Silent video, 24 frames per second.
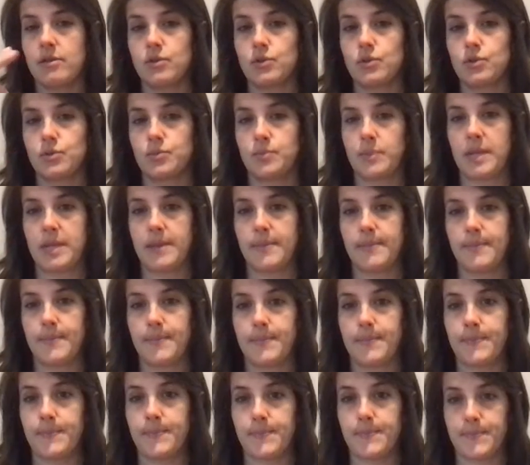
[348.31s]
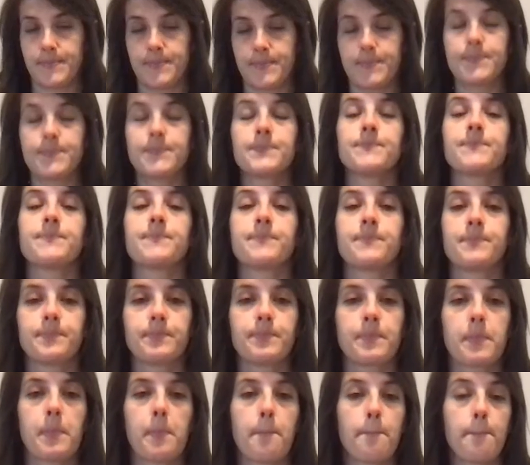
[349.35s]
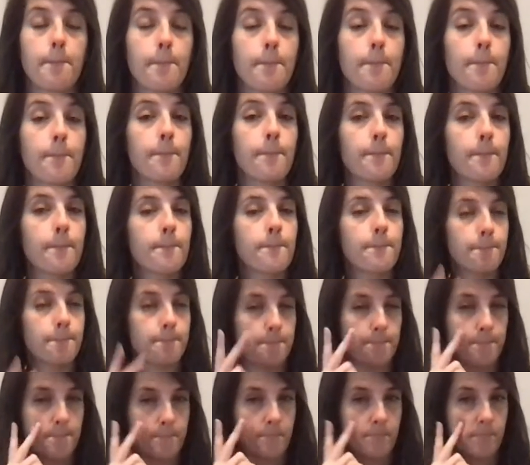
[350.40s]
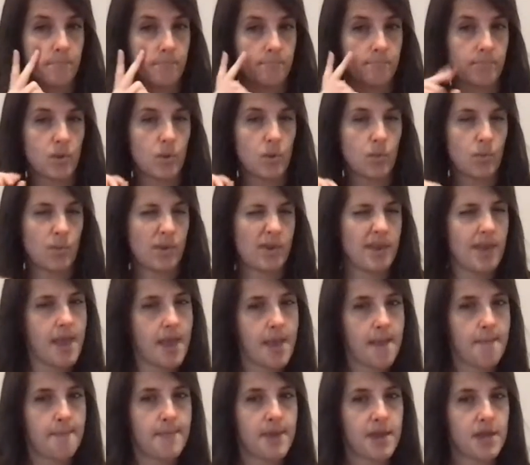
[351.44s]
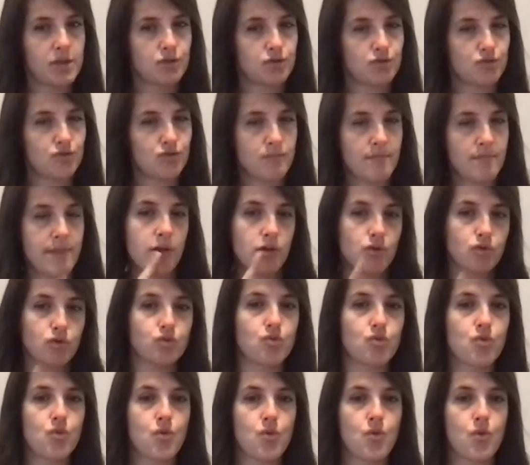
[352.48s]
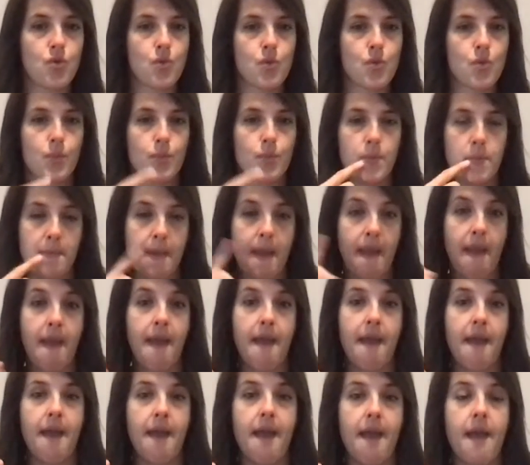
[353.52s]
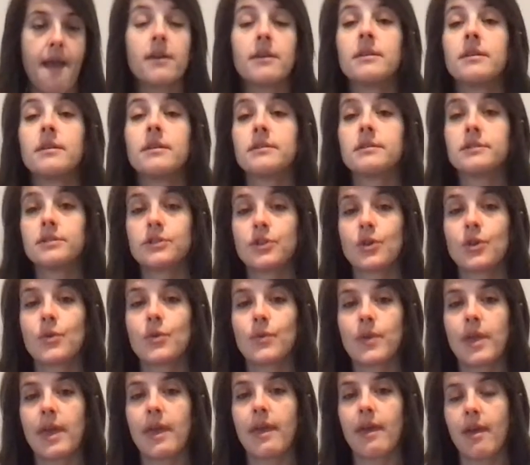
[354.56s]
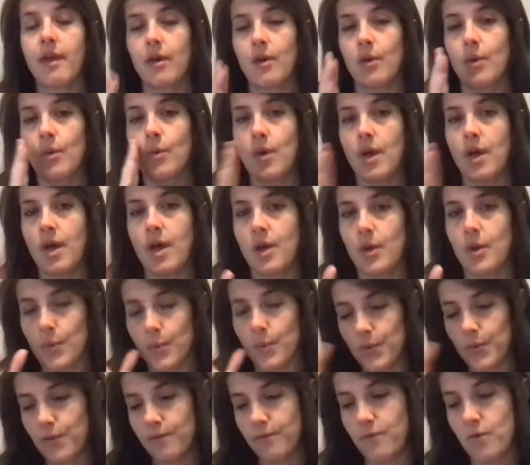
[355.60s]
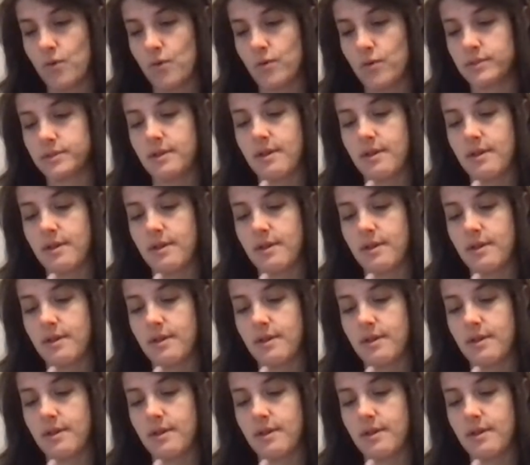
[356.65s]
So let's look at these just to test our theory to make sure it works. So this time I'll look at IHB, our green angle,